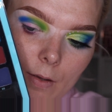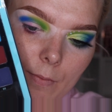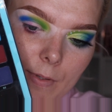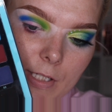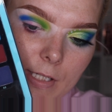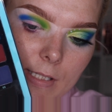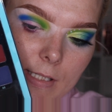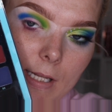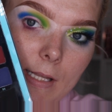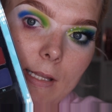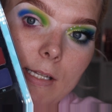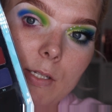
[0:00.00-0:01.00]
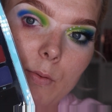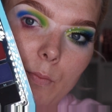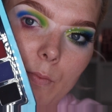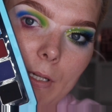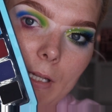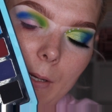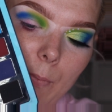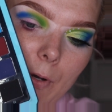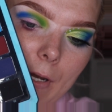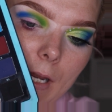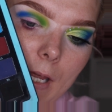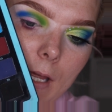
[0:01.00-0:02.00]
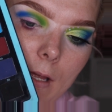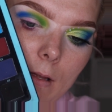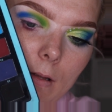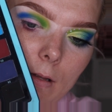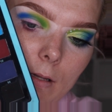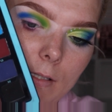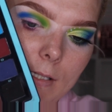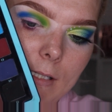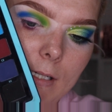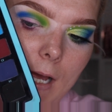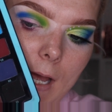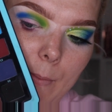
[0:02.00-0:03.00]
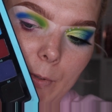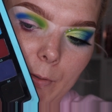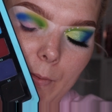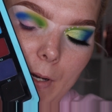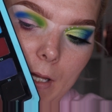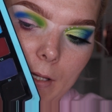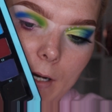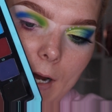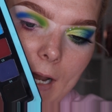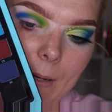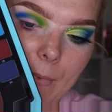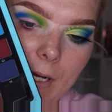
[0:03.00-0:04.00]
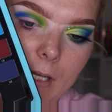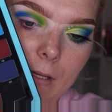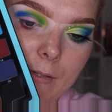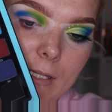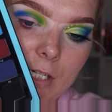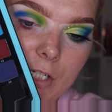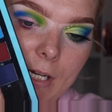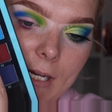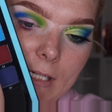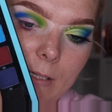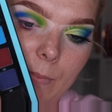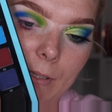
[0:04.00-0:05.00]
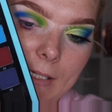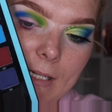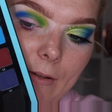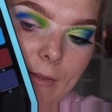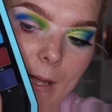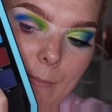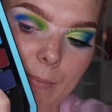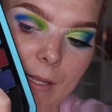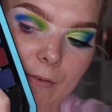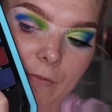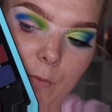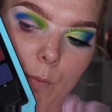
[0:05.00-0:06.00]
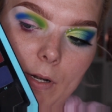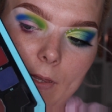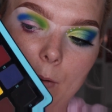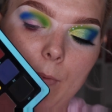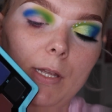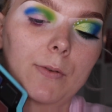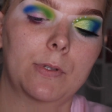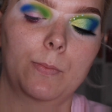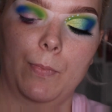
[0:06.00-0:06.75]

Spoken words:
which is this really pretty sky blue color, and I'm gonna use this shade to blend out that B4 that we used